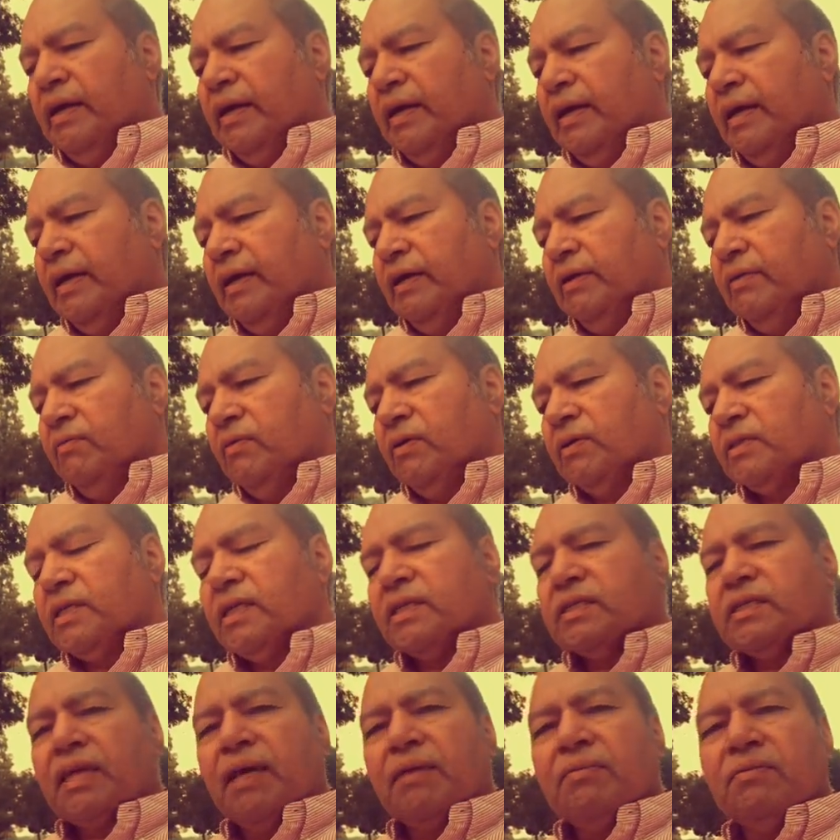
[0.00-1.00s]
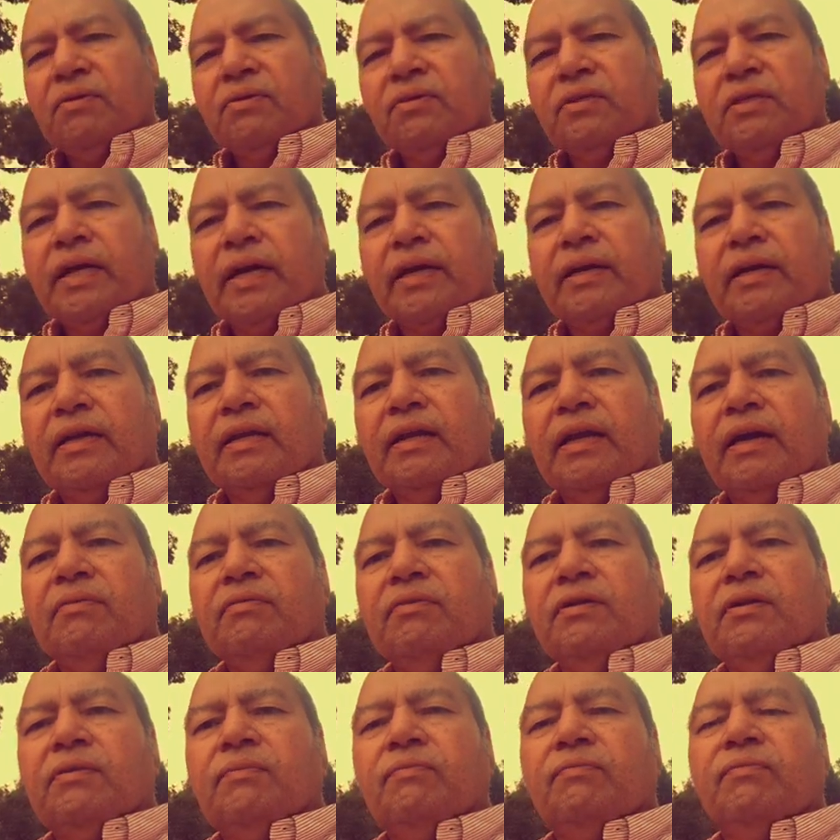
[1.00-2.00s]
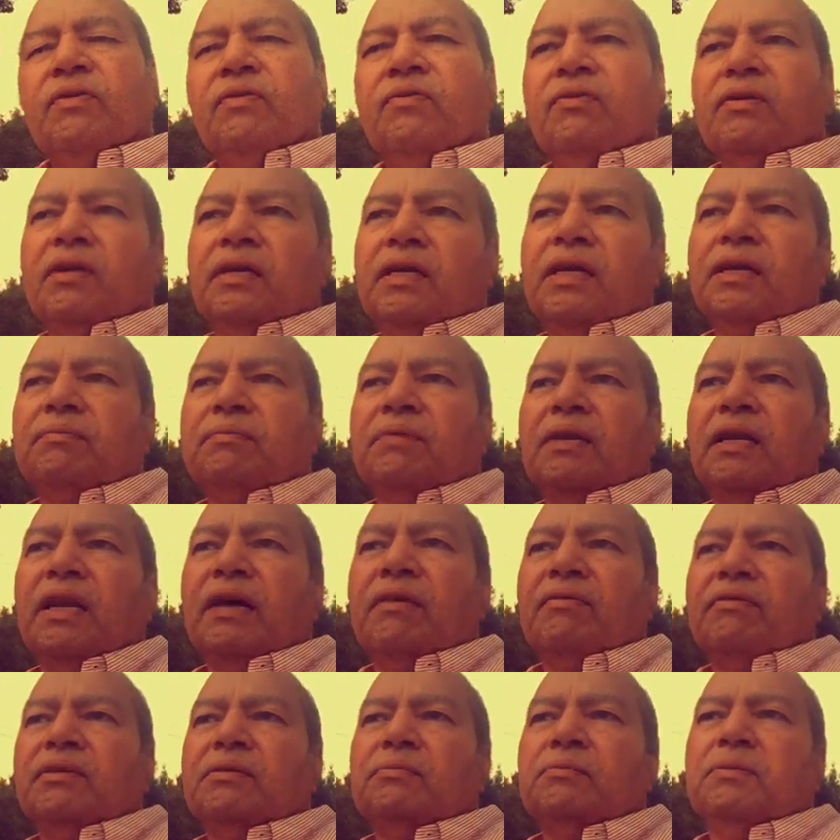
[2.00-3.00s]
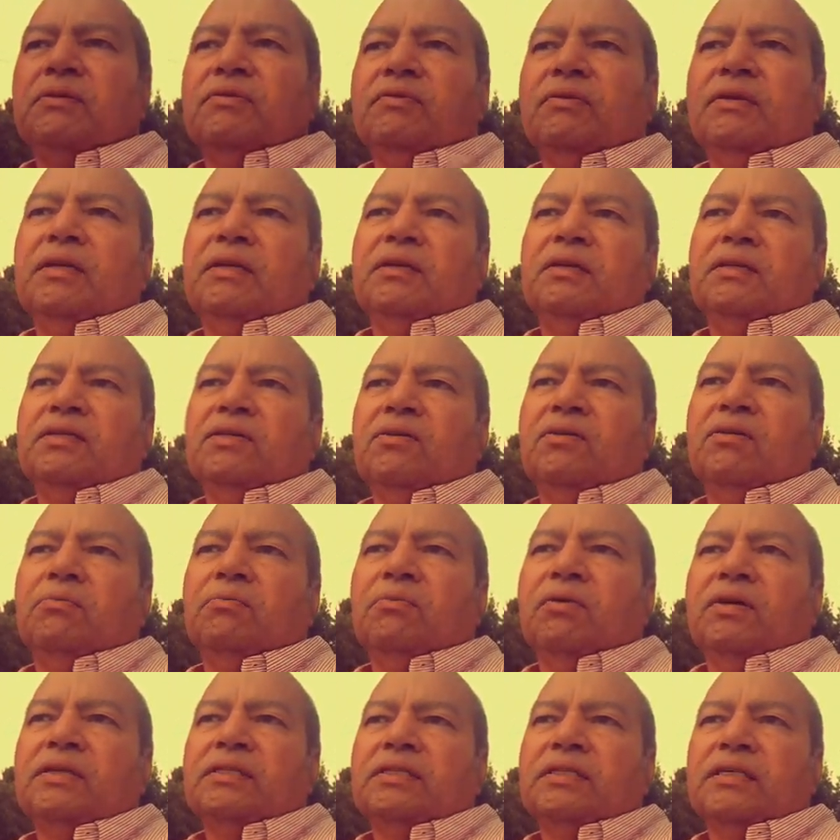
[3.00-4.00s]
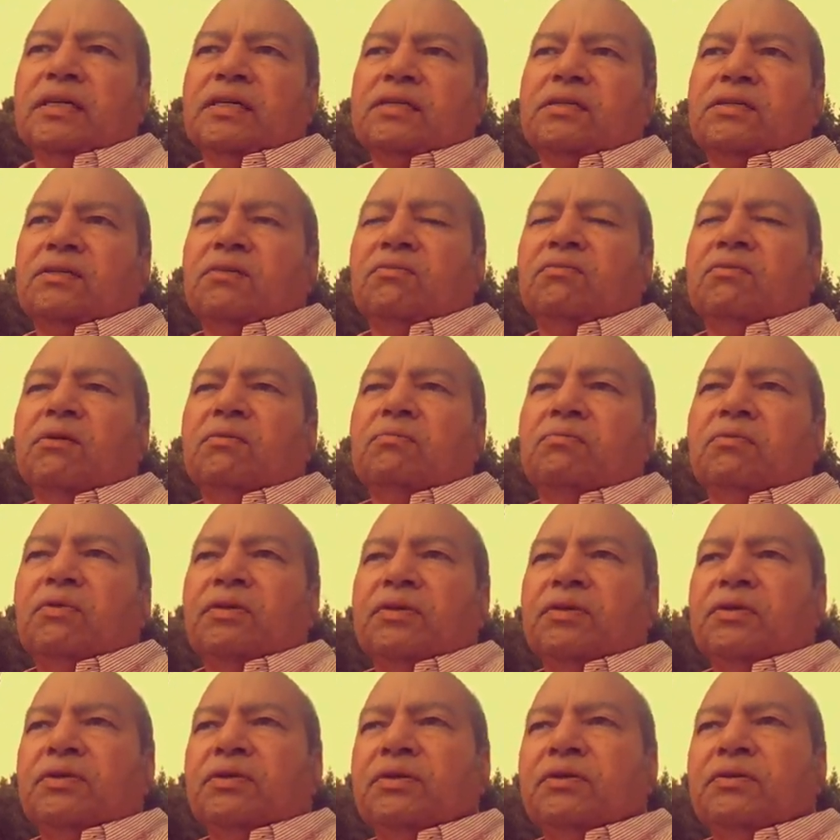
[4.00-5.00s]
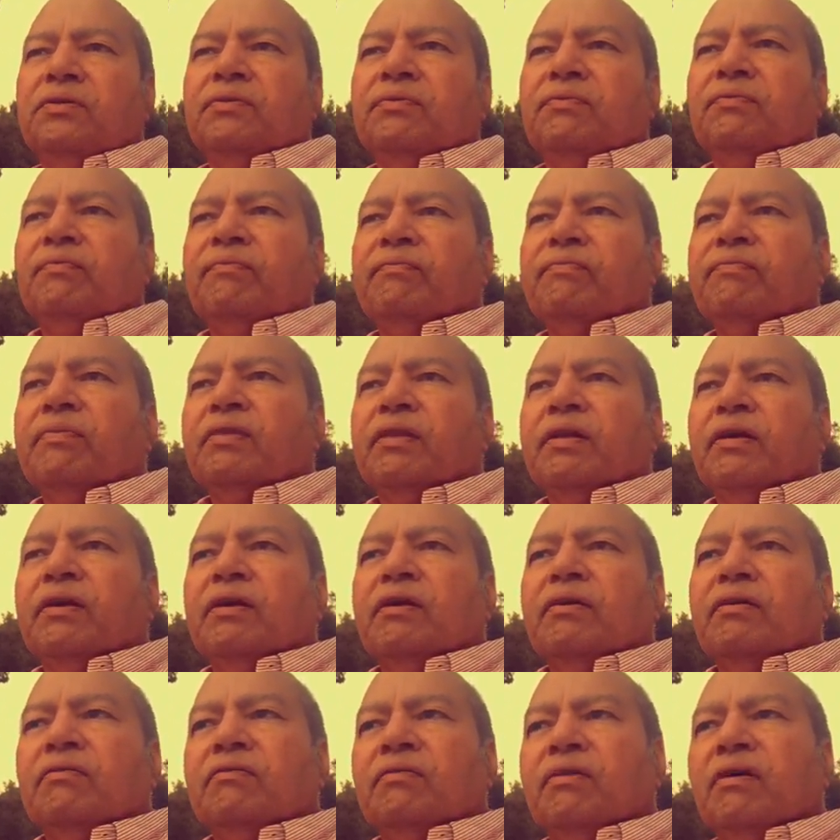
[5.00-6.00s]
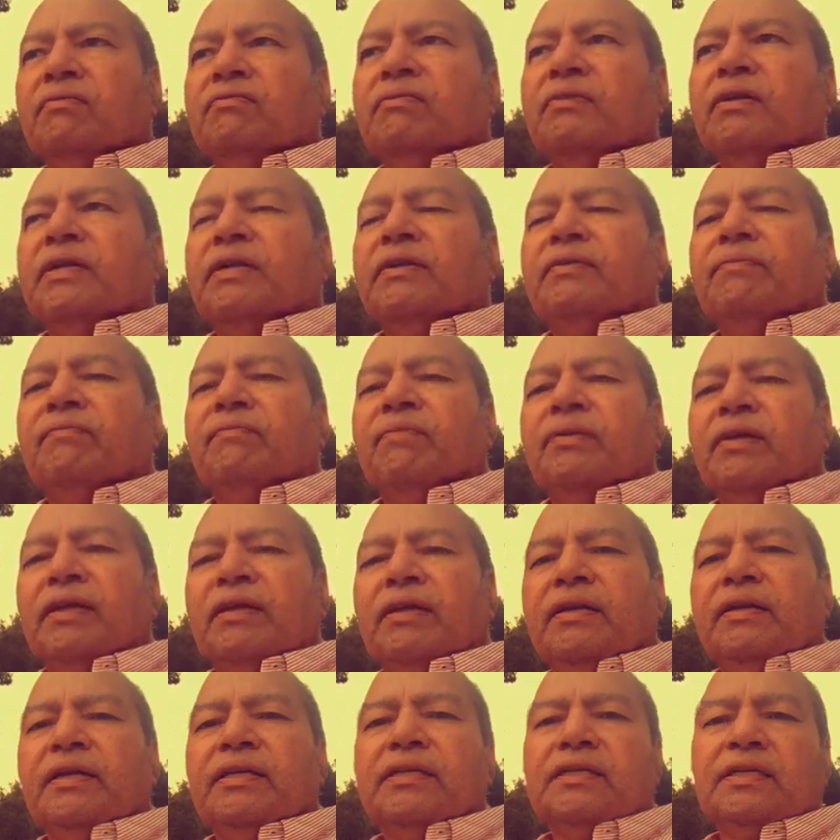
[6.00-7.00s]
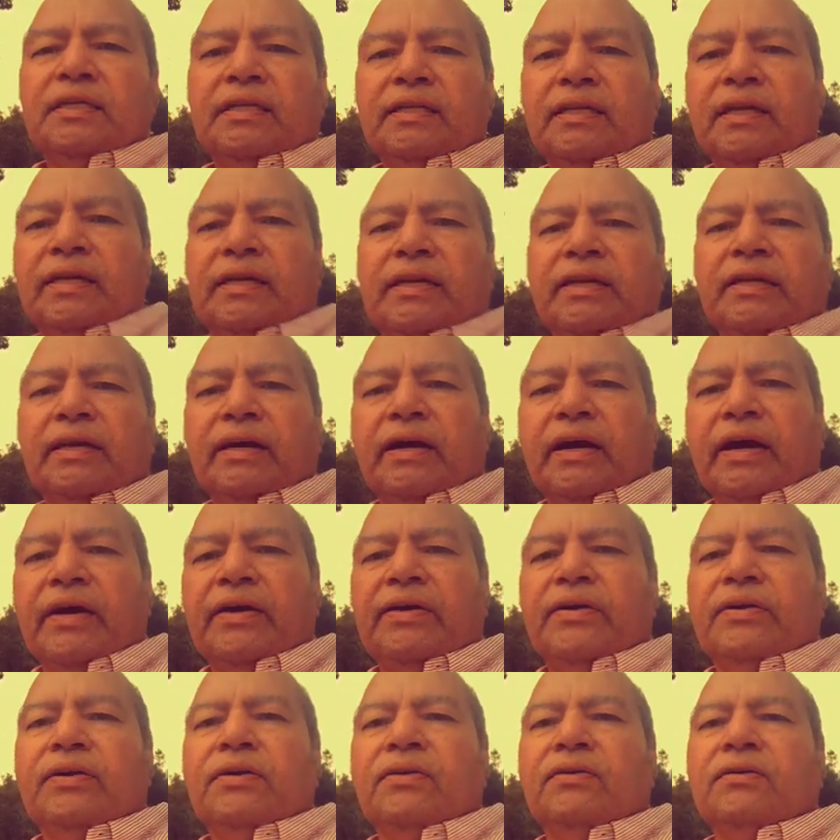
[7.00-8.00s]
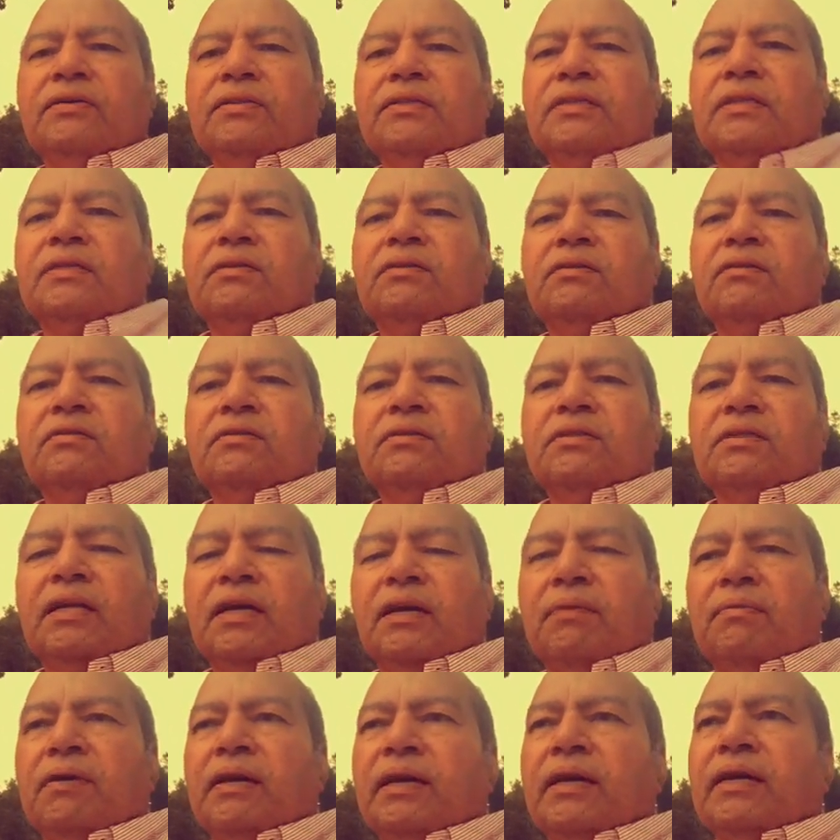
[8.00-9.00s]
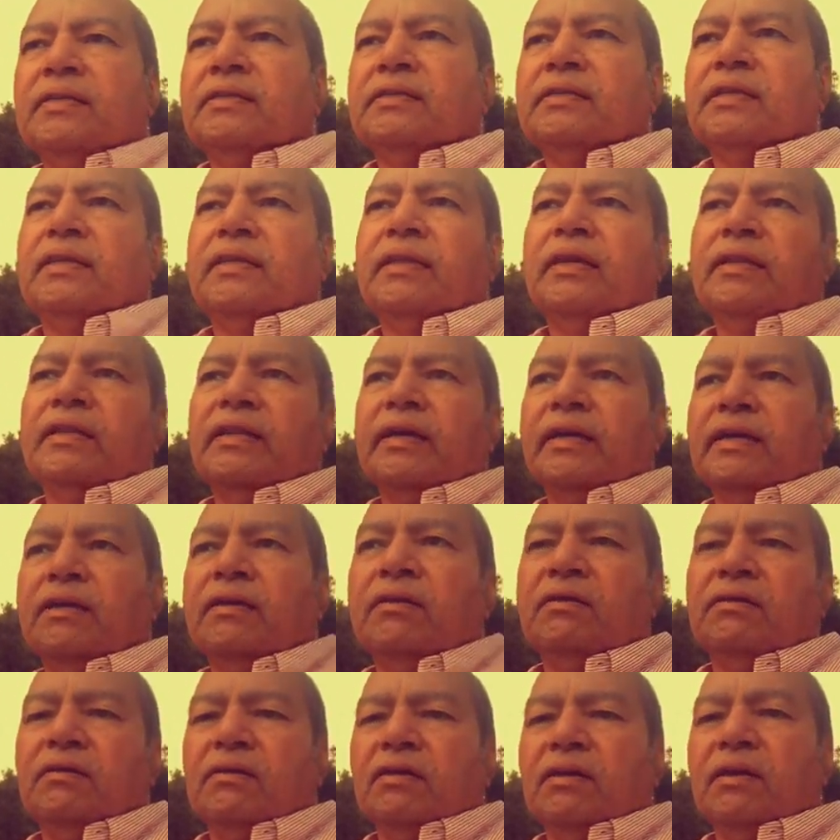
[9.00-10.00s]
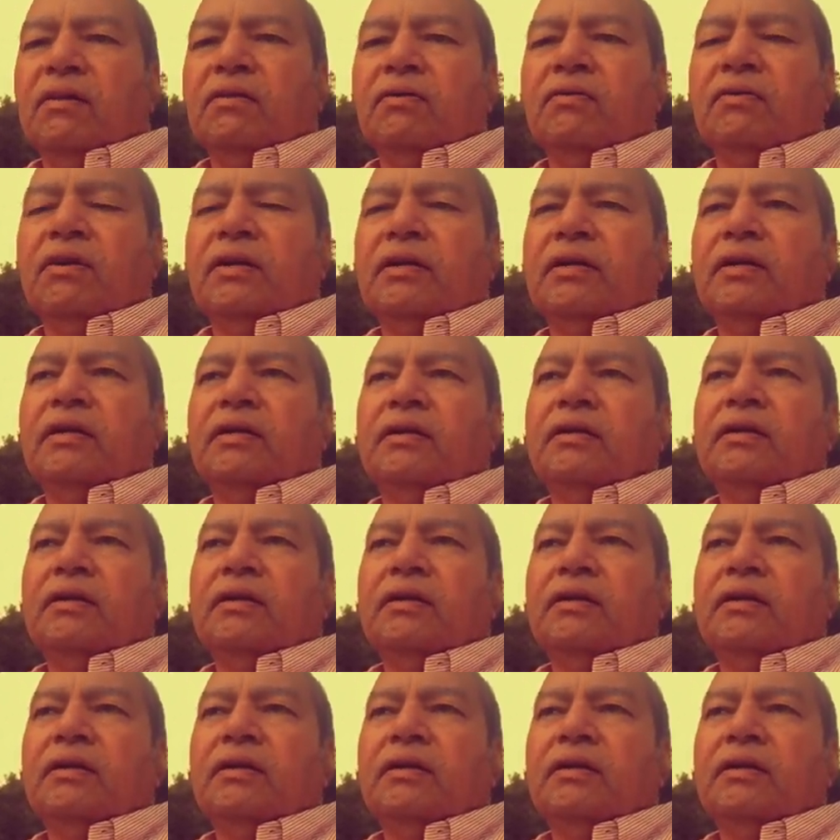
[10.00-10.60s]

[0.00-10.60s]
And once they're stable, you check a level. You want to keep the level between 0.6 to 1.2. roughly. Initially they need a higher dose to stabilize, and then you can lower it.